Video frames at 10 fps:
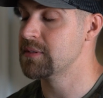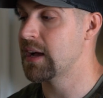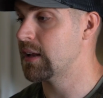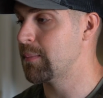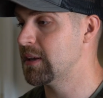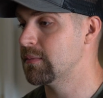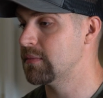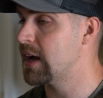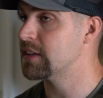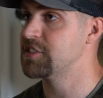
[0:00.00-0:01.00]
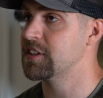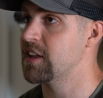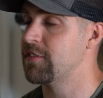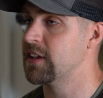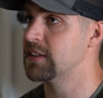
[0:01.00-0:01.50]
Not
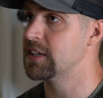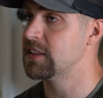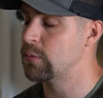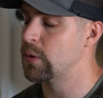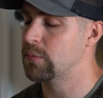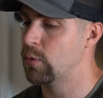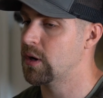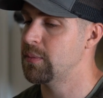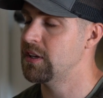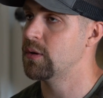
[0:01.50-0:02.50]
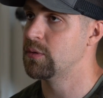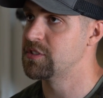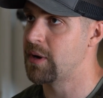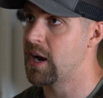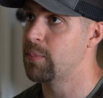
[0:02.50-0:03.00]
significantly. We're going to be dealing with
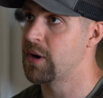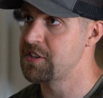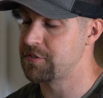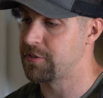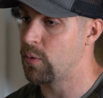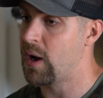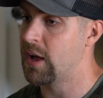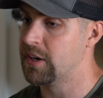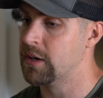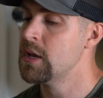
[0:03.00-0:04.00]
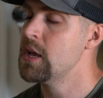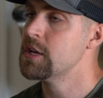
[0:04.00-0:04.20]
some higher prices for a while here.